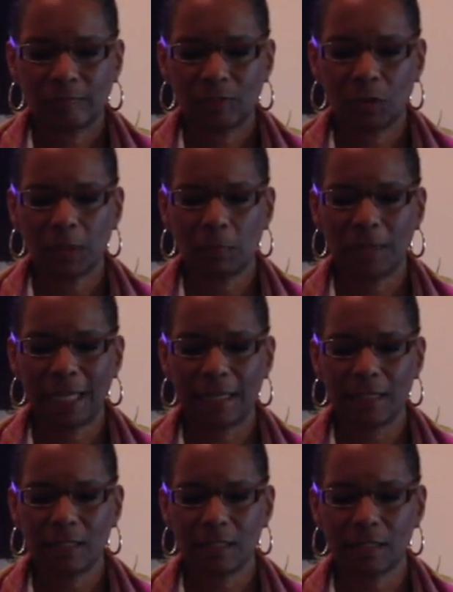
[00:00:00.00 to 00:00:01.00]
to be
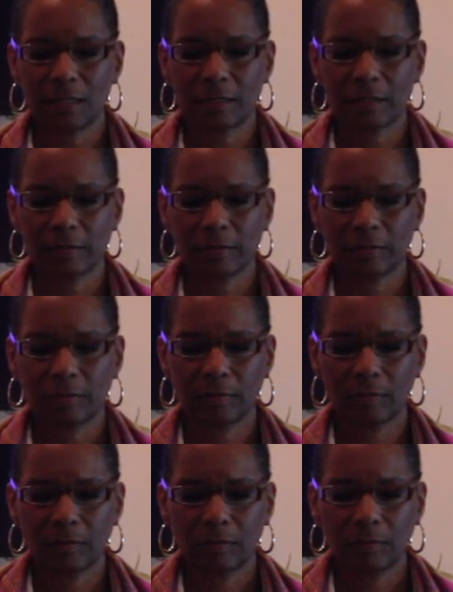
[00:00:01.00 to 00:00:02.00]
peace,
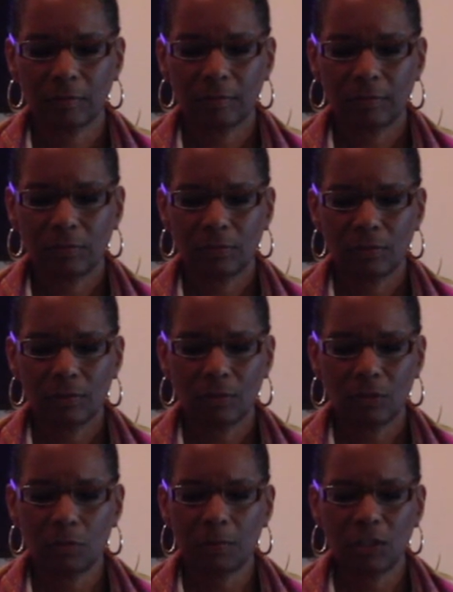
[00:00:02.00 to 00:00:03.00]

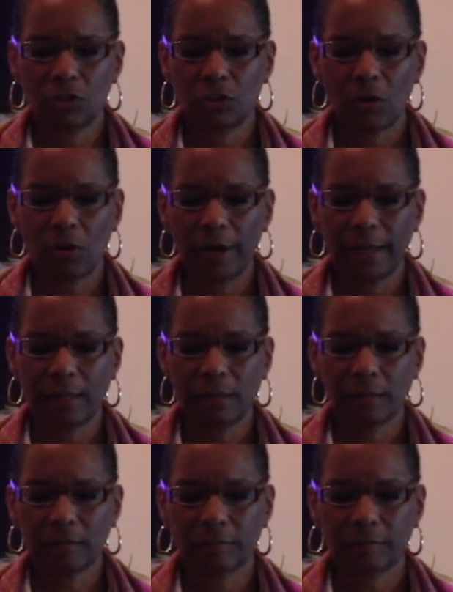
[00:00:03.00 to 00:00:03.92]
to be joy,